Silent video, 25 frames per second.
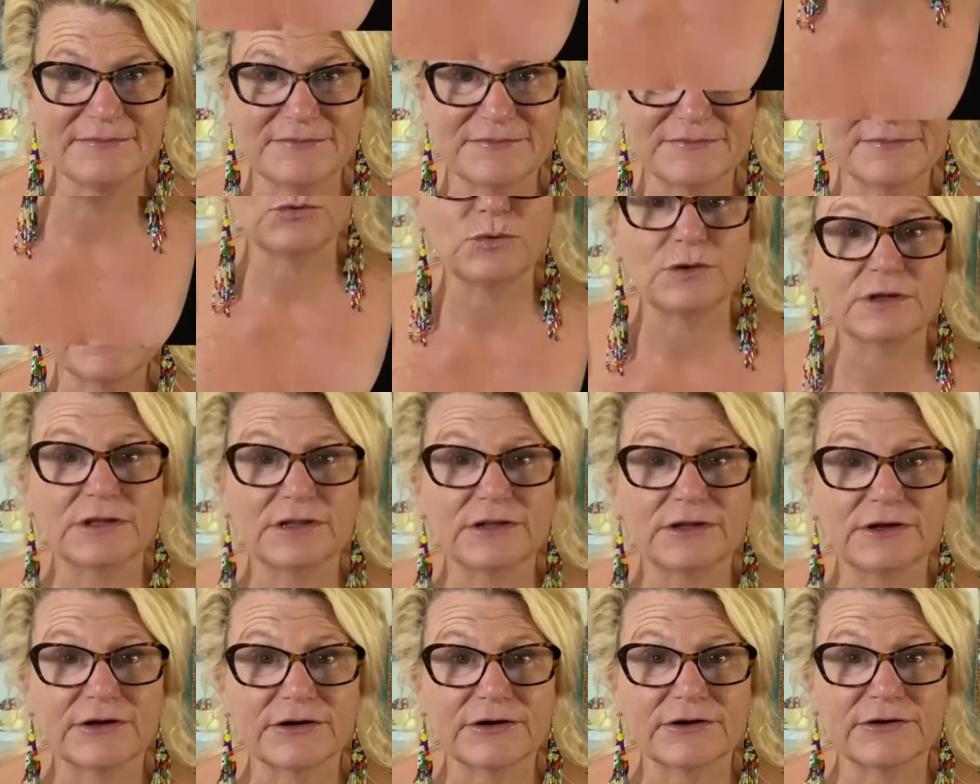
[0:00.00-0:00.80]
You will
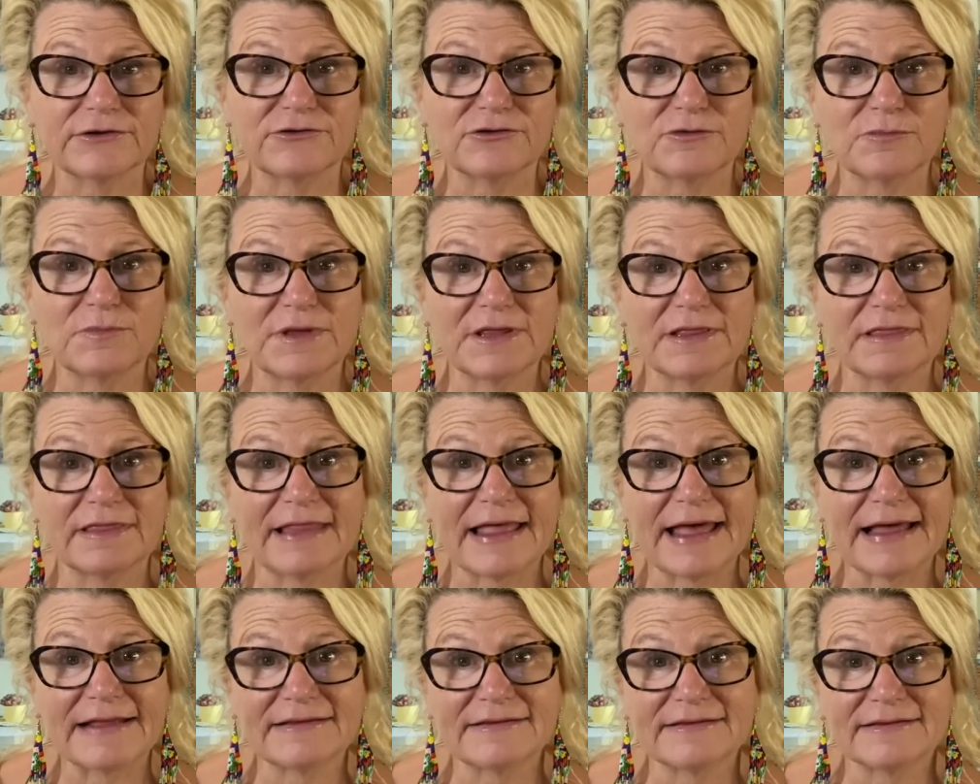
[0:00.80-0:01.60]
learn to be
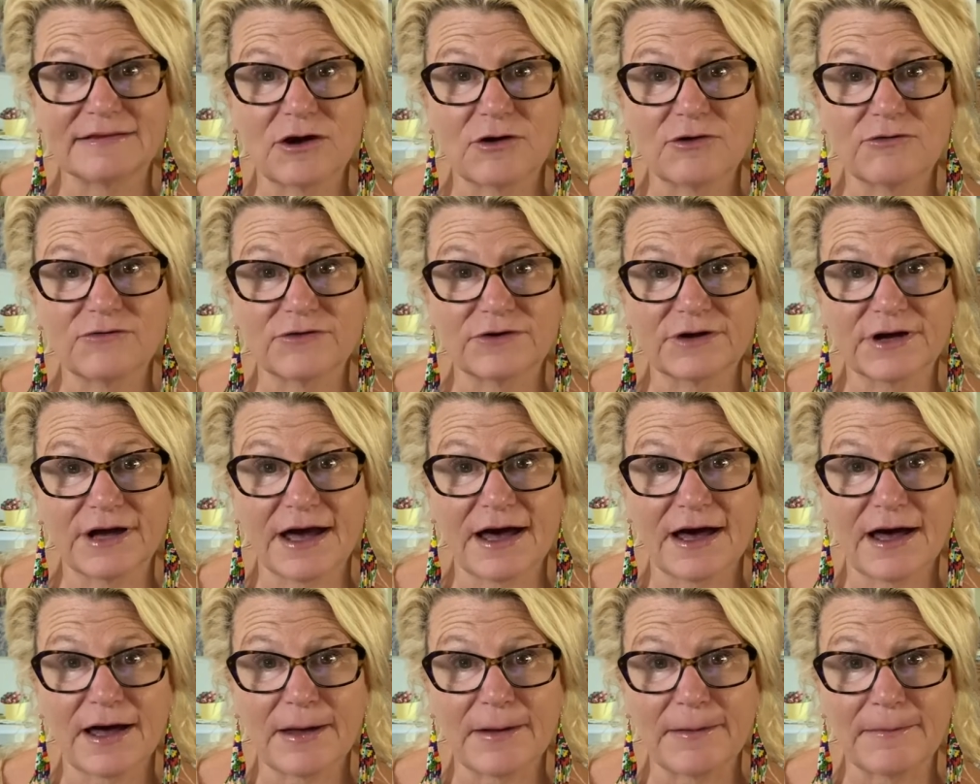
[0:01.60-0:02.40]
less
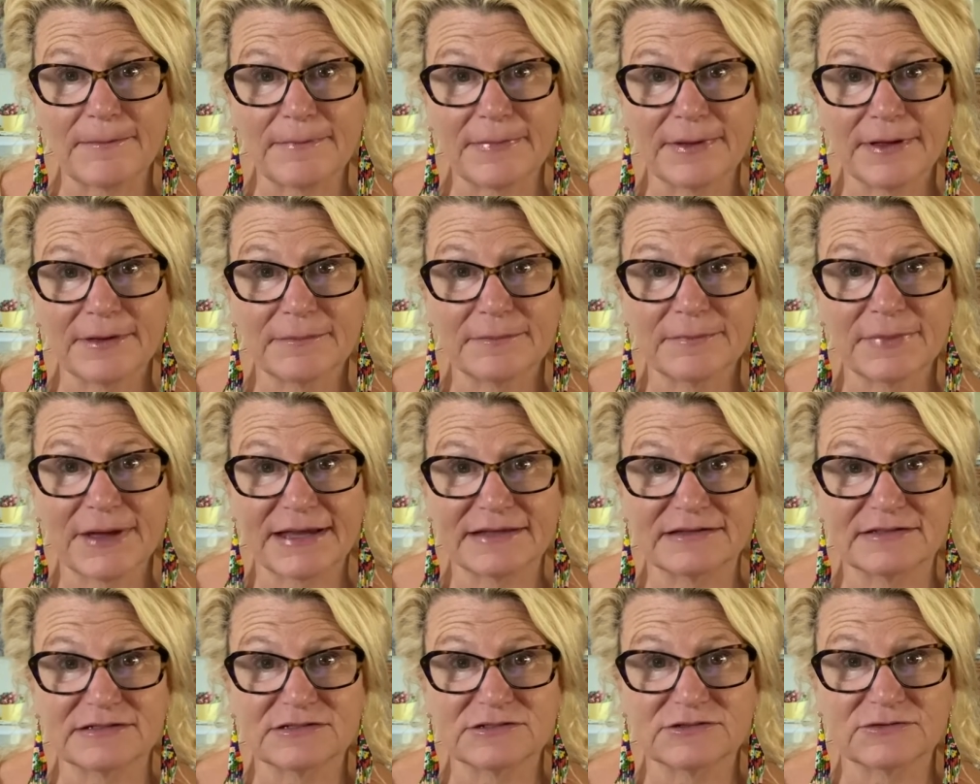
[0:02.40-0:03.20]
overcome
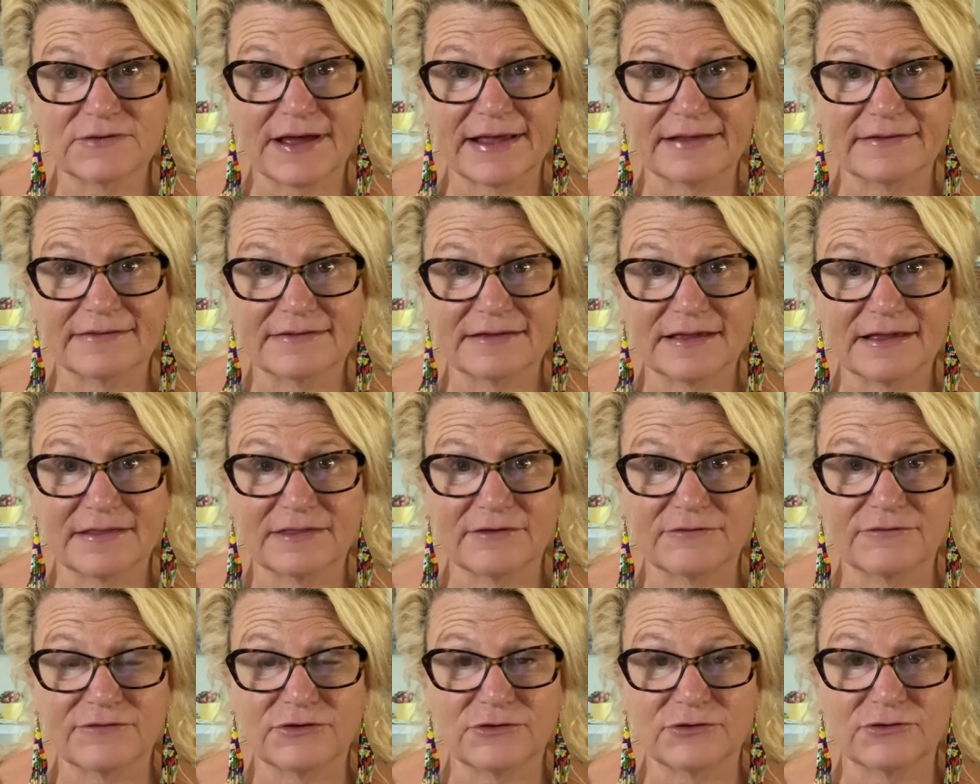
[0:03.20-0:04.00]
by stress in
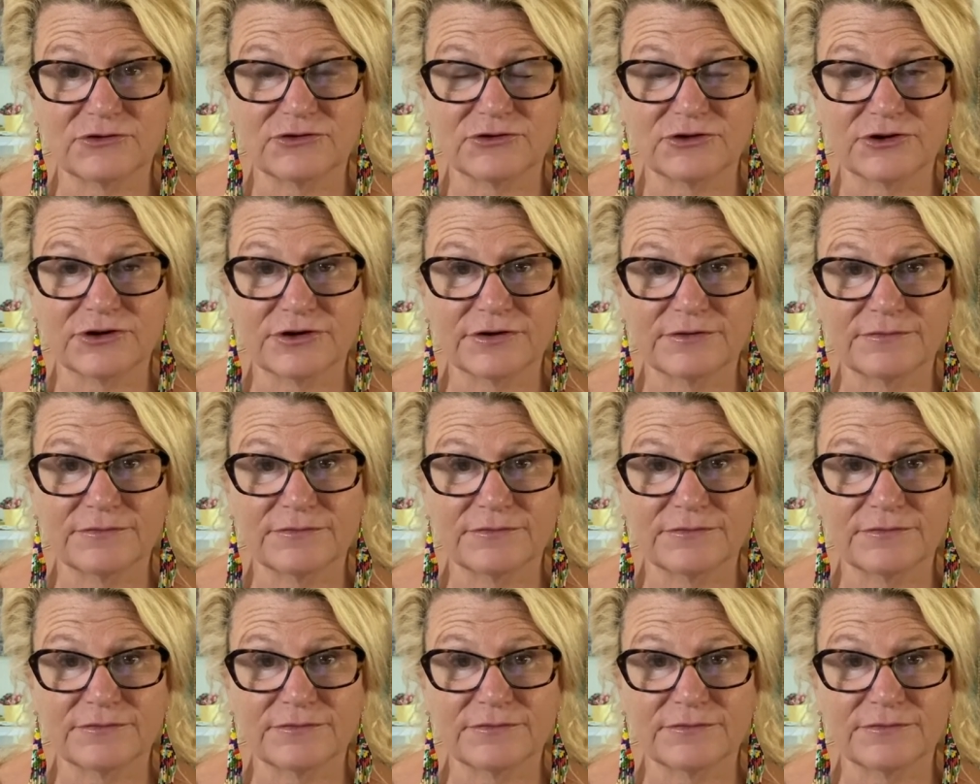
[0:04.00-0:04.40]
the future.